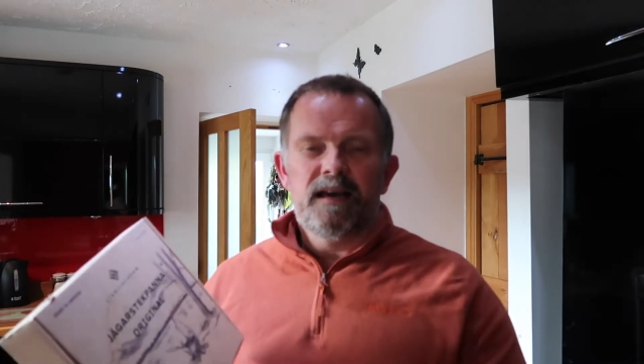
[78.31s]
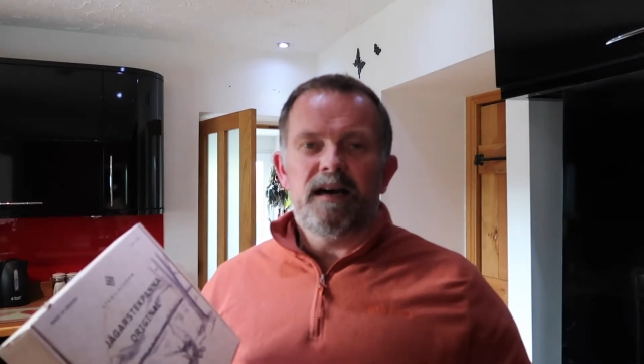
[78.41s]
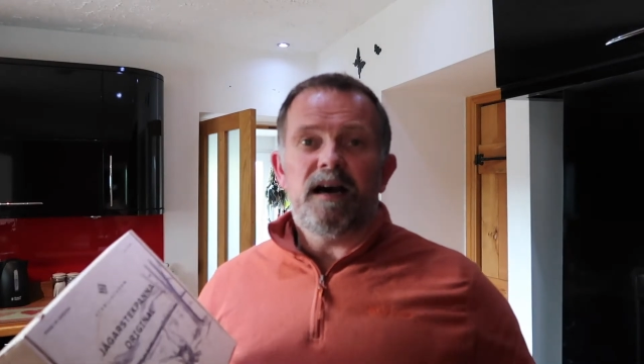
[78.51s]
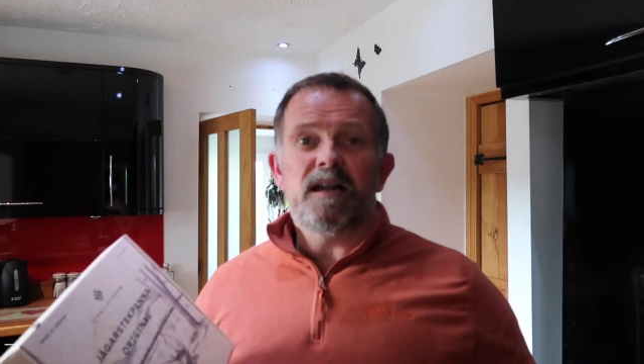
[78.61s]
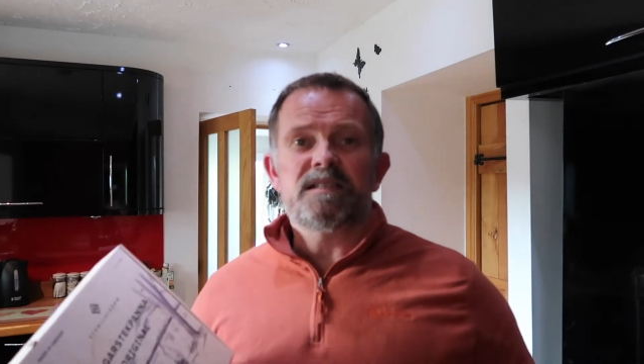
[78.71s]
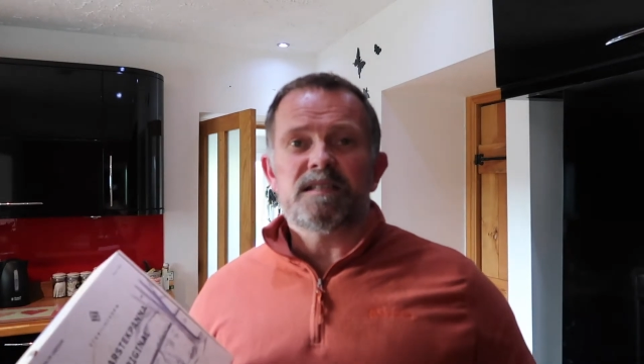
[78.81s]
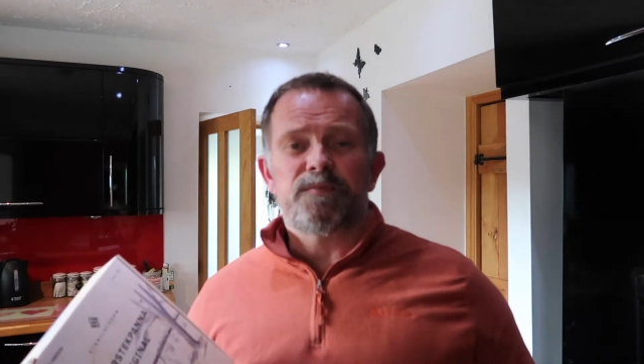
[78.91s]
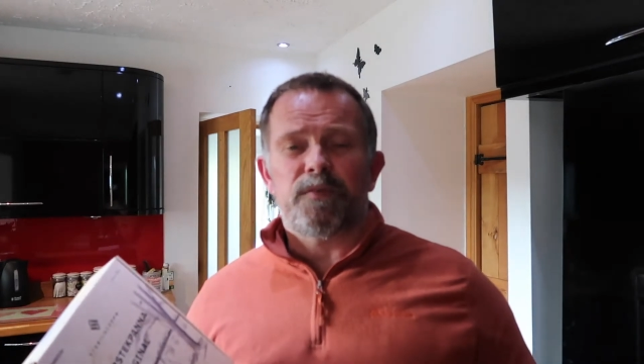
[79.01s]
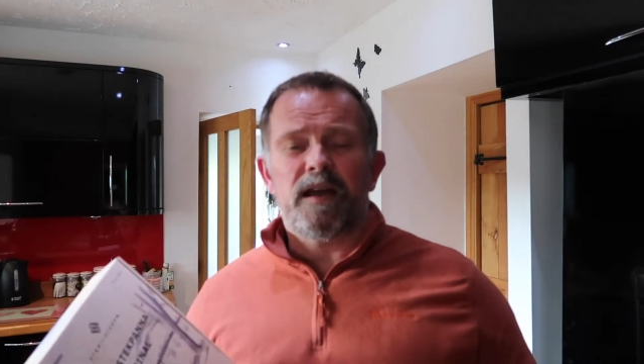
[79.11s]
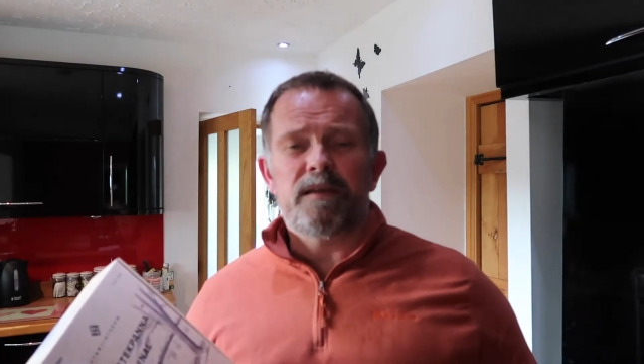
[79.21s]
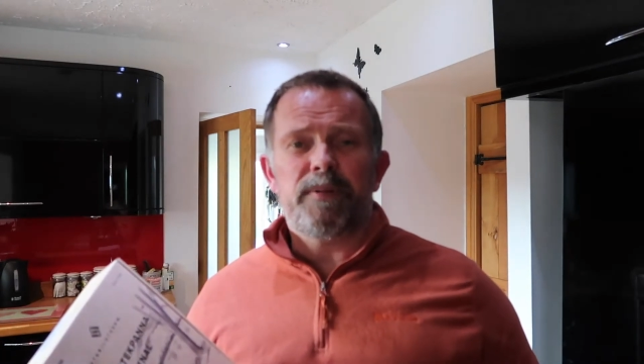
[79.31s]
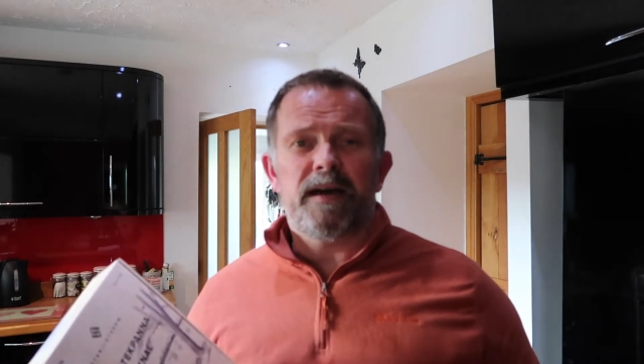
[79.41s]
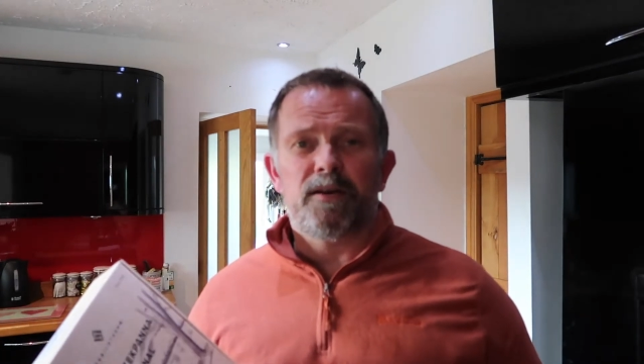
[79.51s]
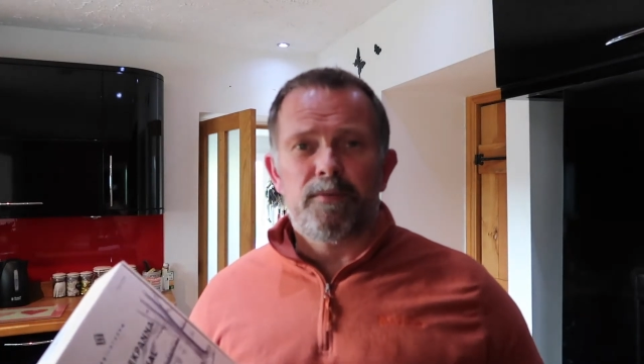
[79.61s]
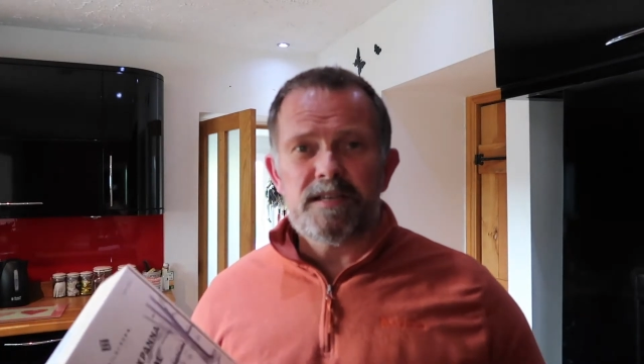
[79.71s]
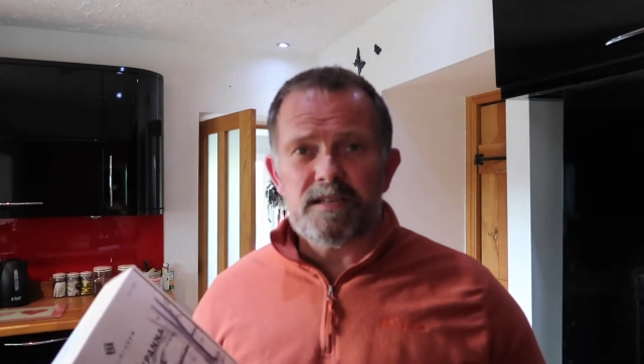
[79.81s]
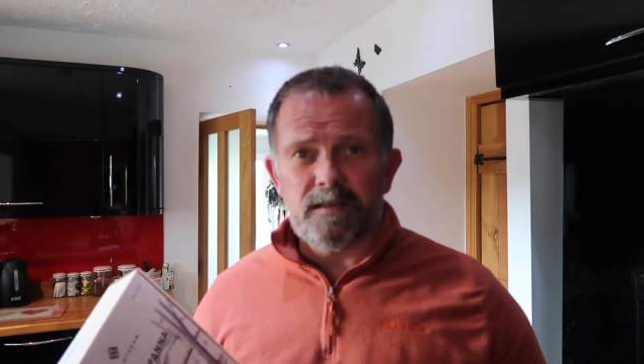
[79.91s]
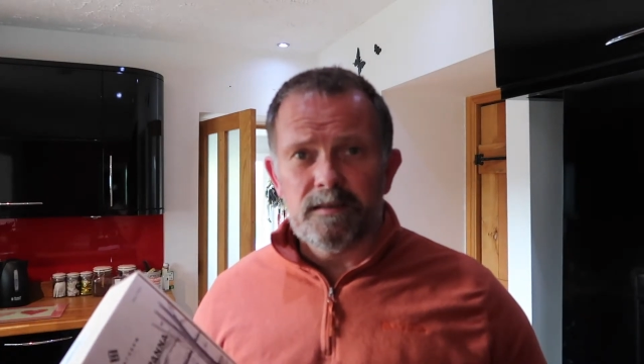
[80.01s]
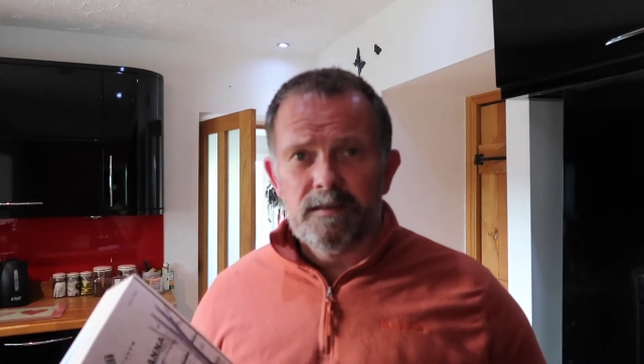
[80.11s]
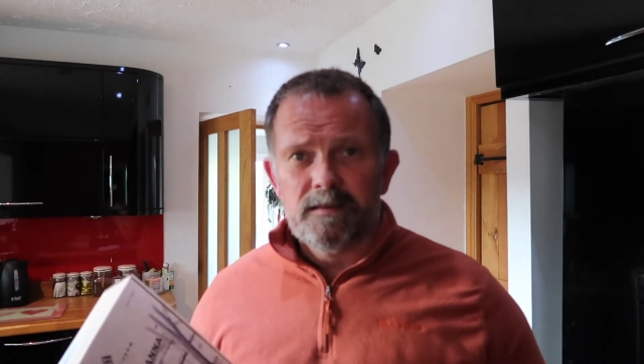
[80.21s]
Hunter's frying pan
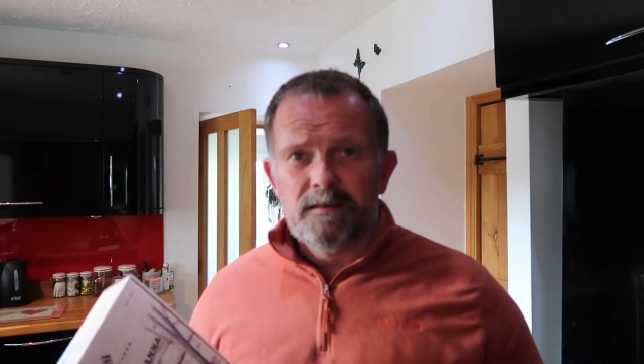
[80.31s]
original.